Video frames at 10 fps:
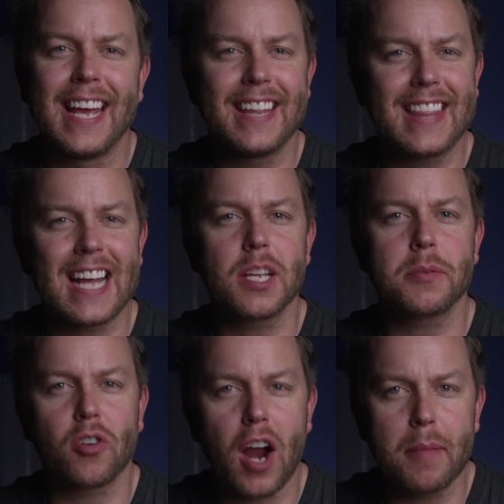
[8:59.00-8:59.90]
Hit that
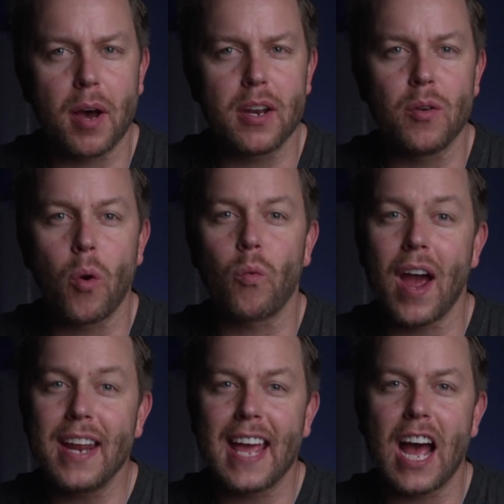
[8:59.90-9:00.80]
subscribe button
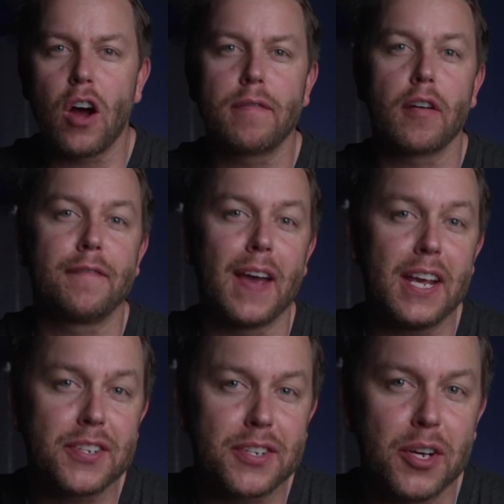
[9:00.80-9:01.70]
right now for
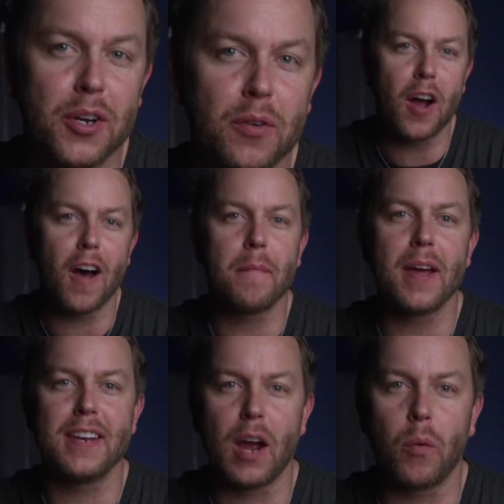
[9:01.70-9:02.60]
phase 2 of
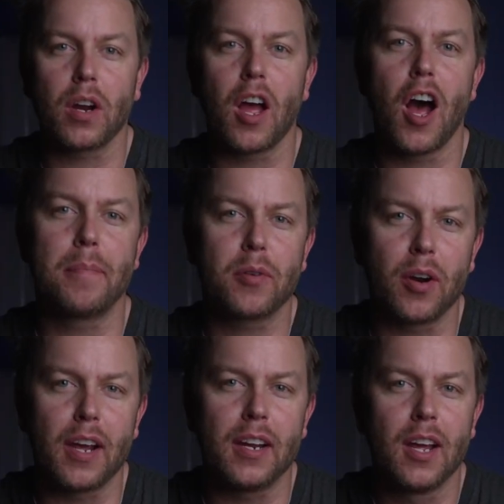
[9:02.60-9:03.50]
my network
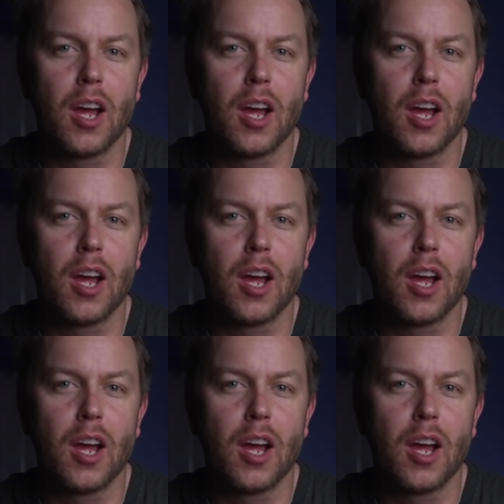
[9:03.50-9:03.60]
upgrade,